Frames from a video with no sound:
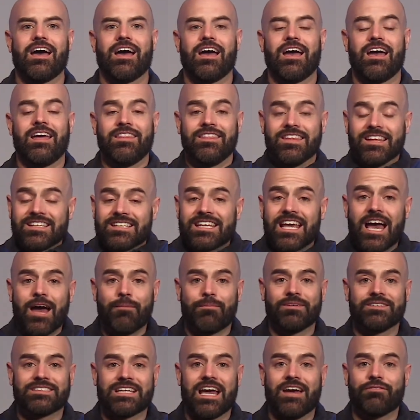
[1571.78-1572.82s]
And this
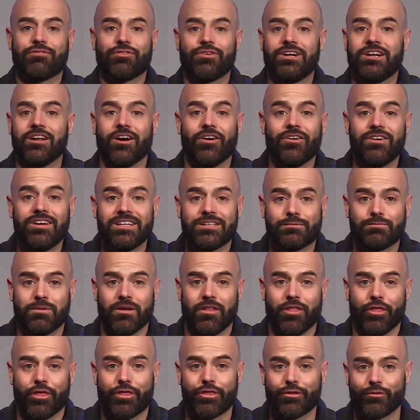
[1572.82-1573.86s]
happens after he'd already
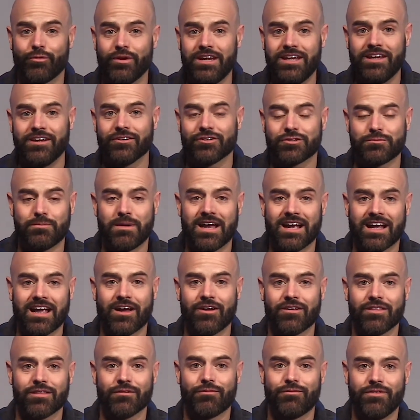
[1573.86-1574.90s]
spent 3 years back out
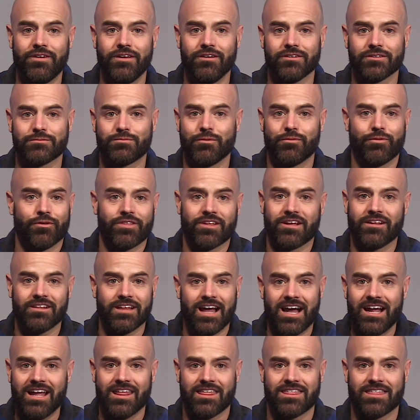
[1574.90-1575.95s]
in the fields before the
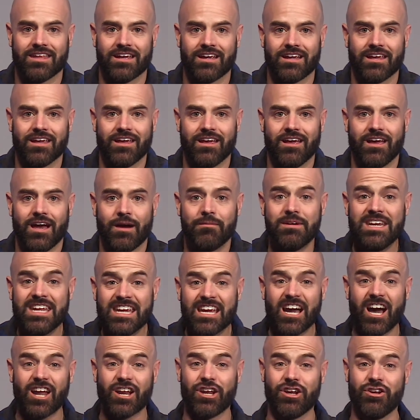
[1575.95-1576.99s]
Goliath thing. I mean, he
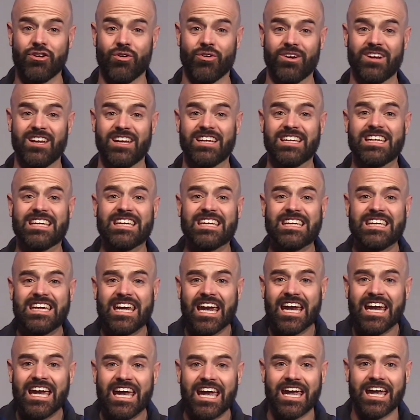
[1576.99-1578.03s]
got anointed
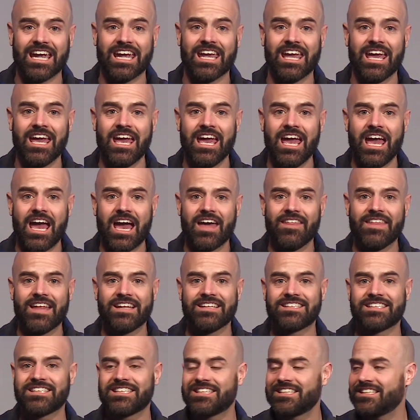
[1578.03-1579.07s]
king and then
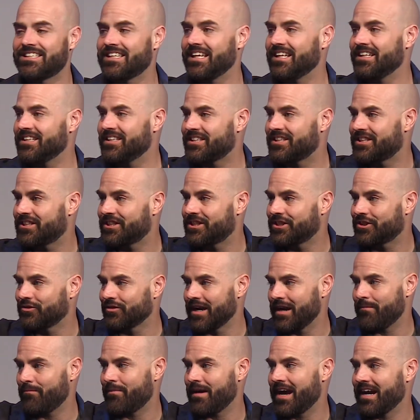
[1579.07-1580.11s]
sent
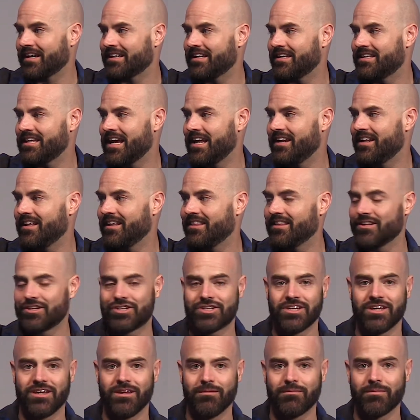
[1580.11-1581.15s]
straight back to tending the
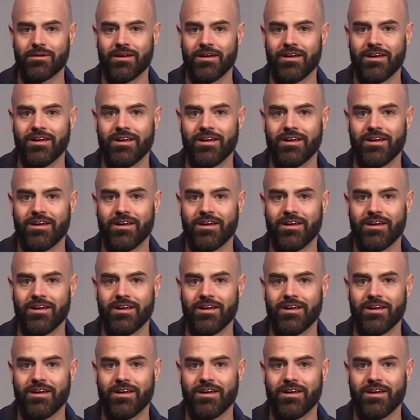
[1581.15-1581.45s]
sheep.